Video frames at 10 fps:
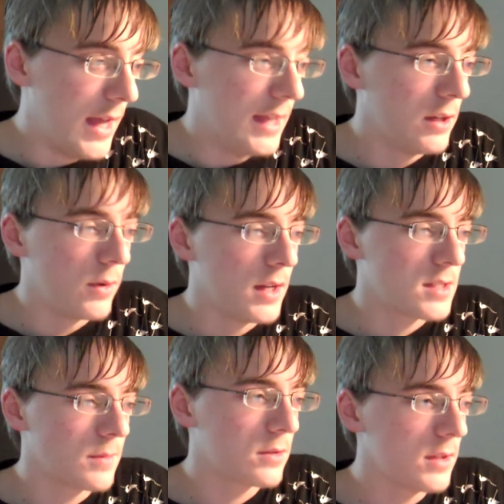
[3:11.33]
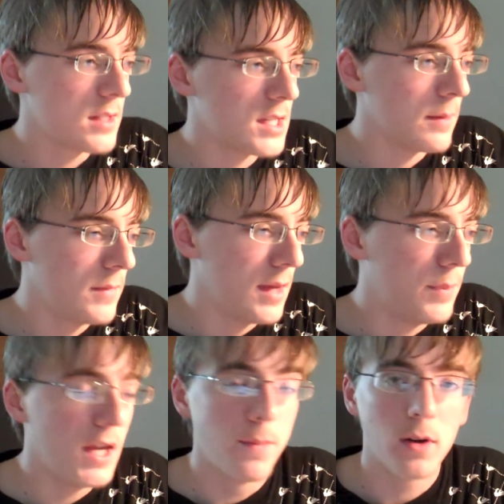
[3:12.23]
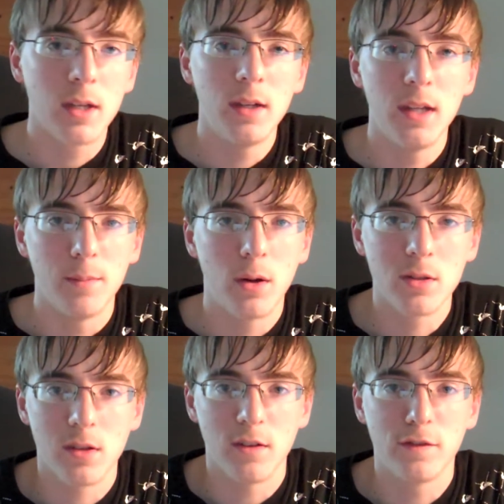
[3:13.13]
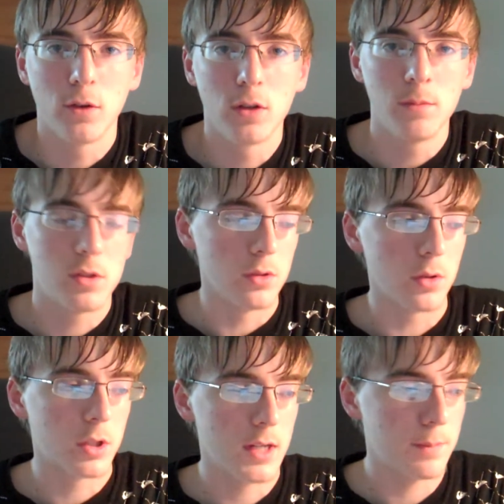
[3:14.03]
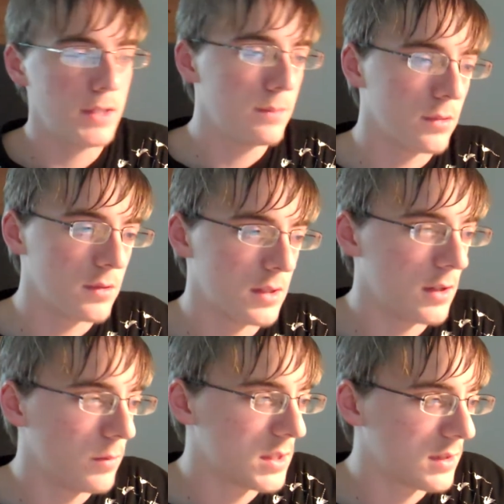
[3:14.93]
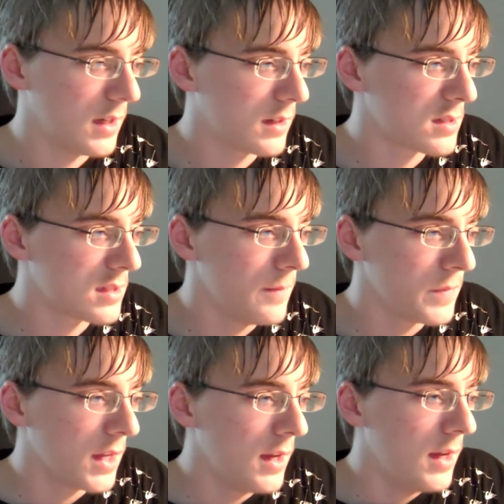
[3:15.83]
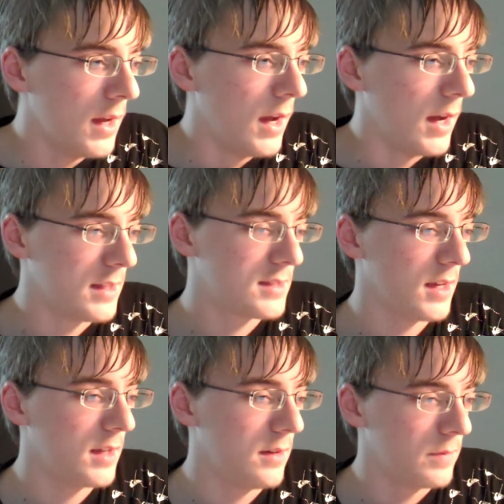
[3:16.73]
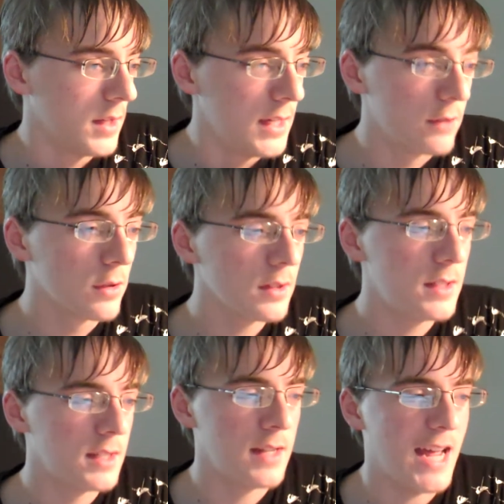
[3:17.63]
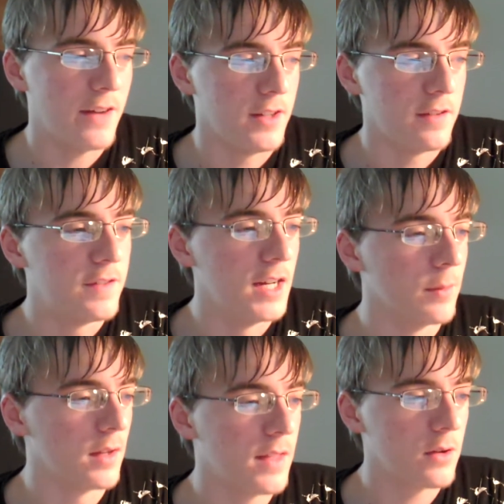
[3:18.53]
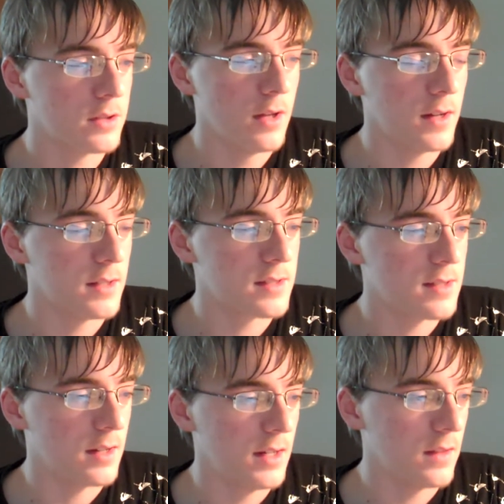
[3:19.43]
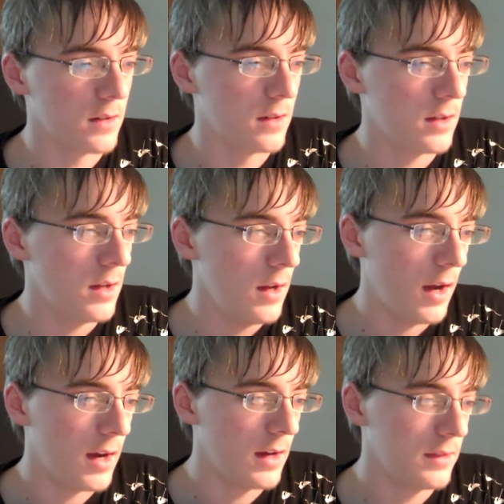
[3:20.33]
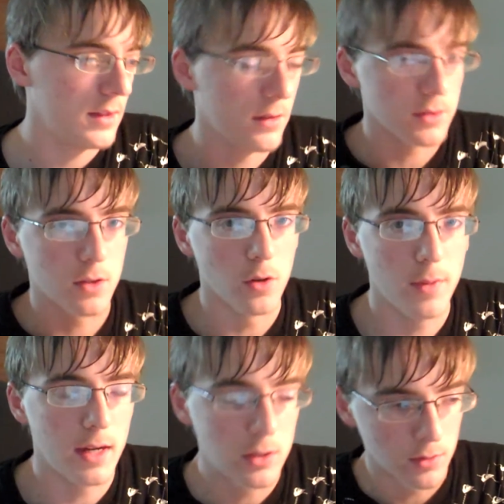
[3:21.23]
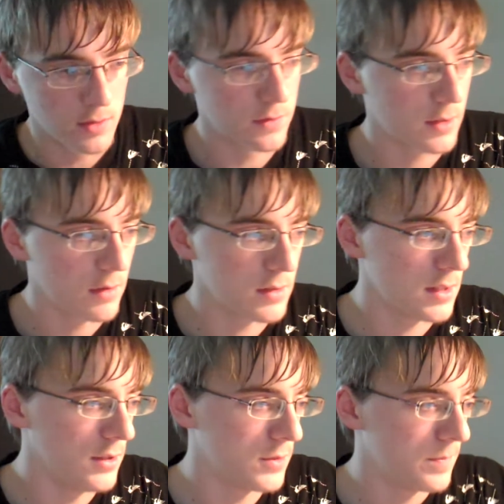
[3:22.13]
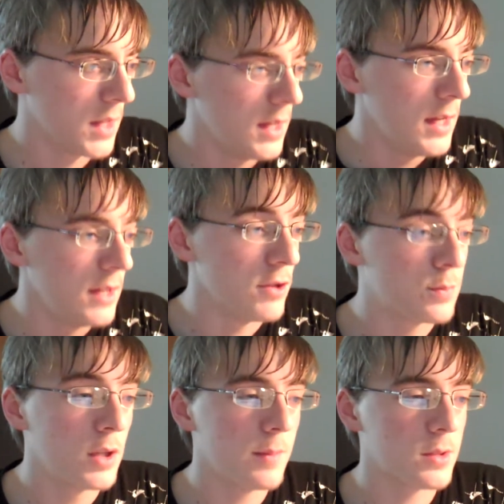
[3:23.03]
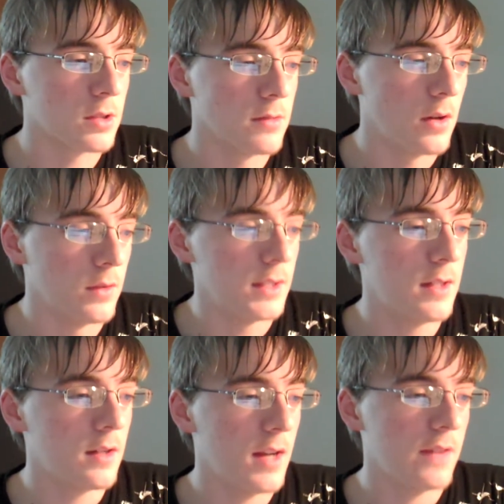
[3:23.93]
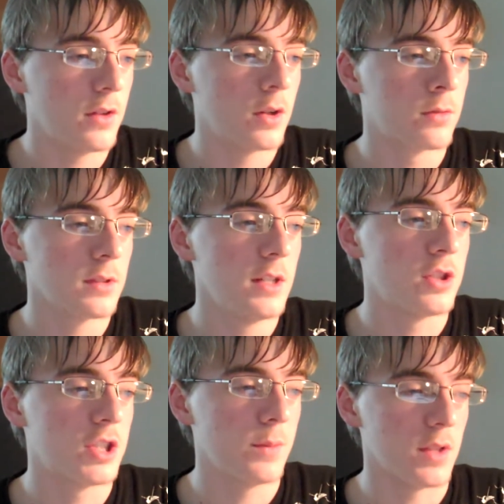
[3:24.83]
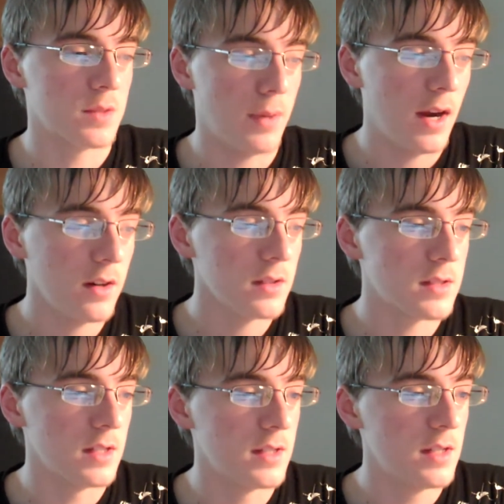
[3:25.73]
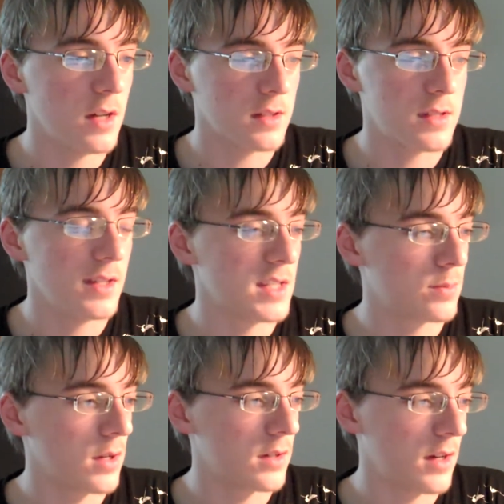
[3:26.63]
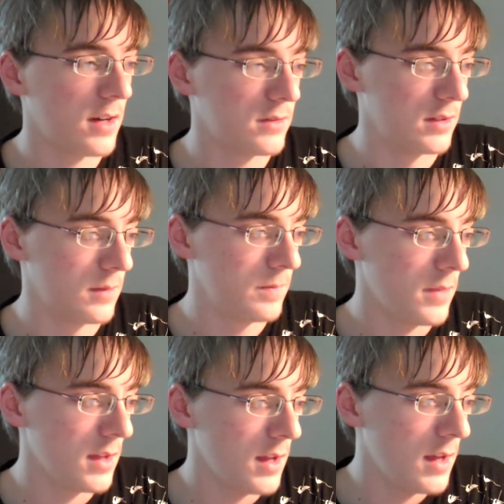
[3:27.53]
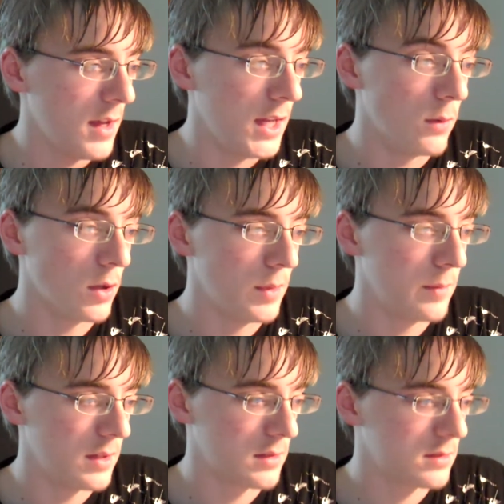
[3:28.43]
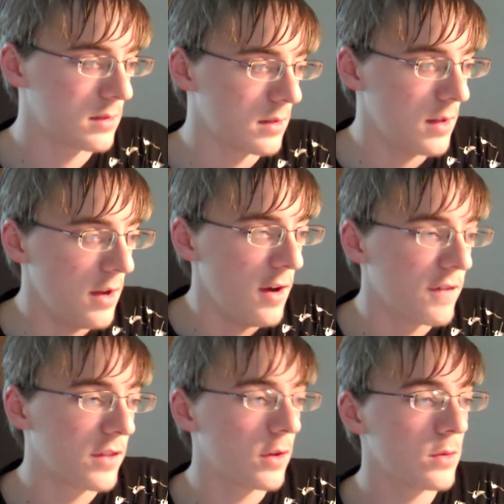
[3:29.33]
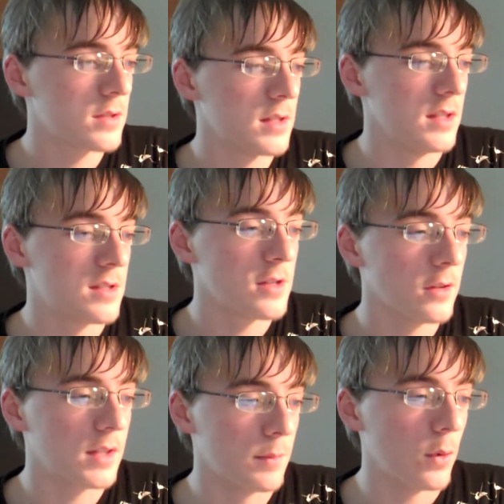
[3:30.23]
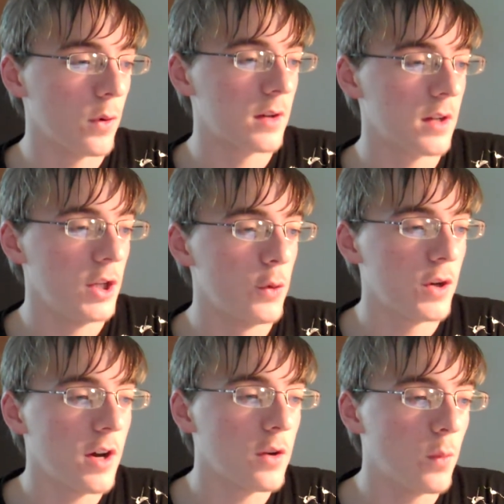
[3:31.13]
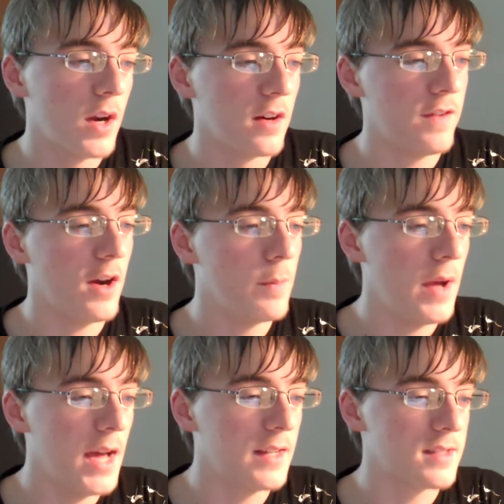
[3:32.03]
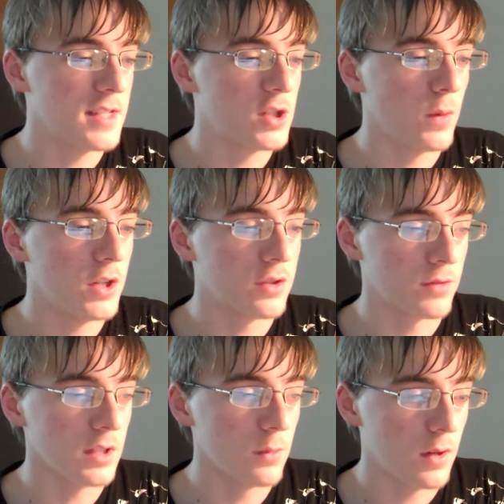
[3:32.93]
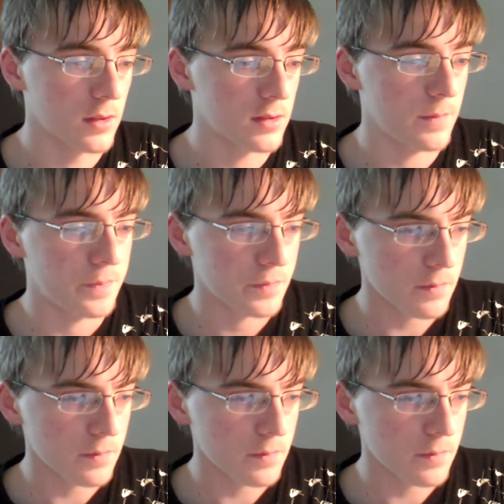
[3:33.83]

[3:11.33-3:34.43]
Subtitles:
Anyway, so I'm going to read something that PaintballKitty had posted on a forum to correct people's, mistakes. It said, he really didn't have any family. That was not his son either. That was going back to a different conversation. He was pretty much alone. He did not have a good relationship with his parents and did not see his brother often. He will be missed. For those insulting Borg, you are not aware of how bad his situation really was.